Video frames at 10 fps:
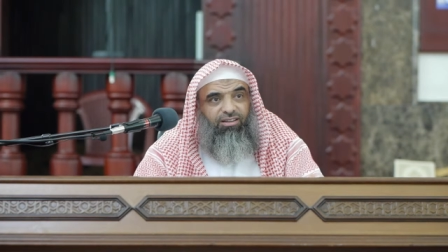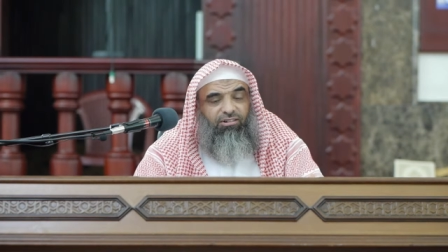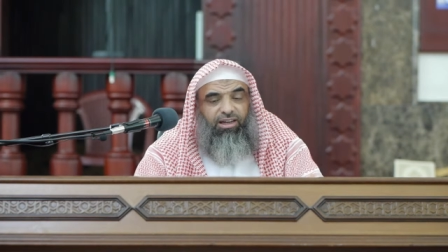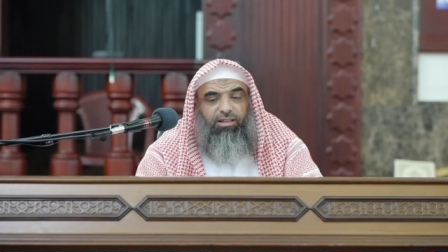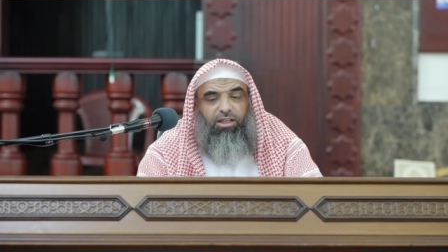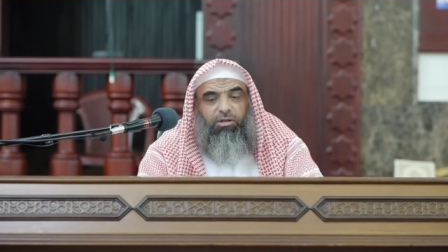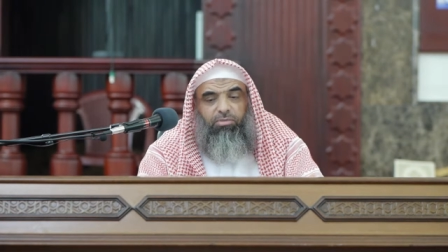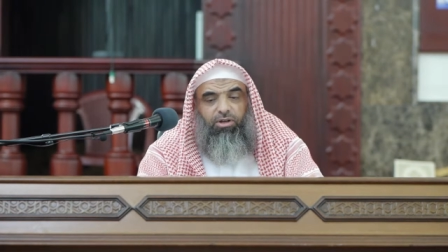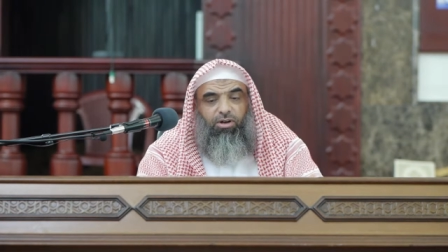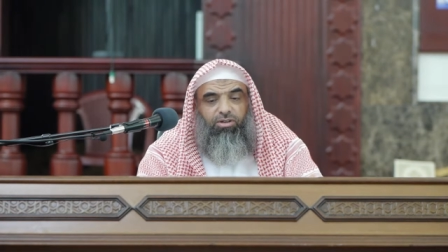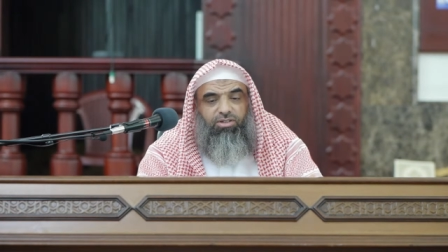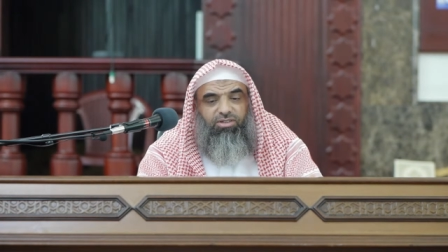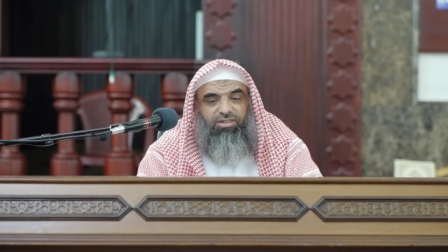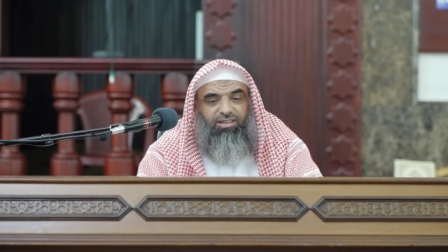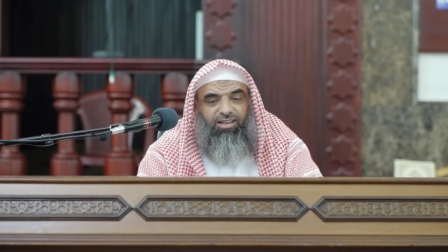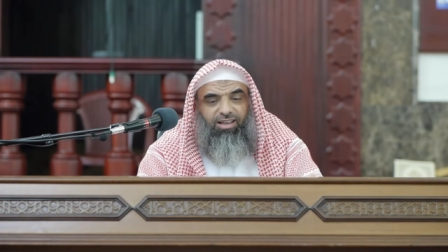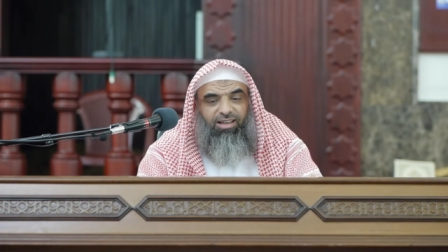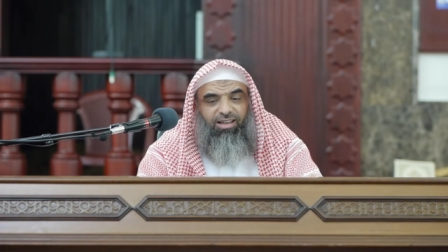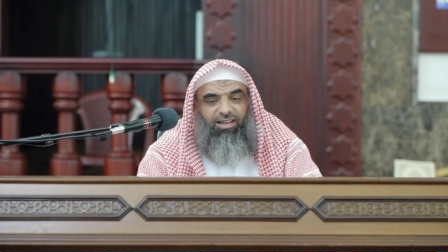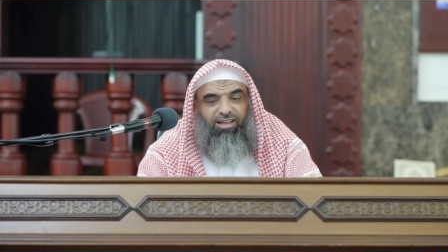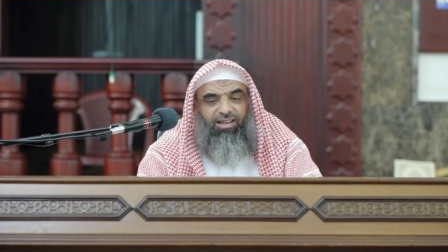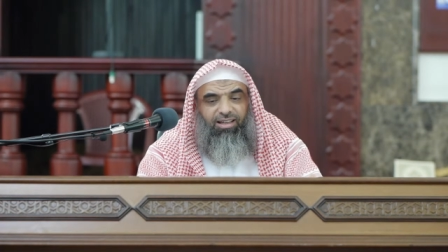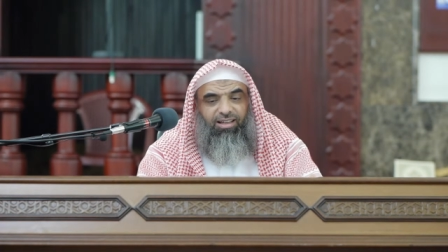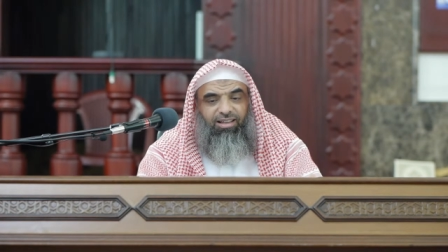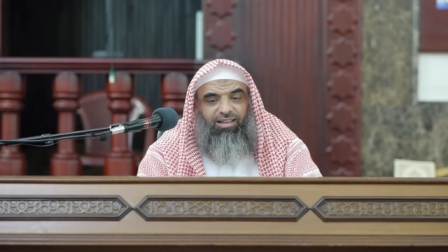right? Because uh,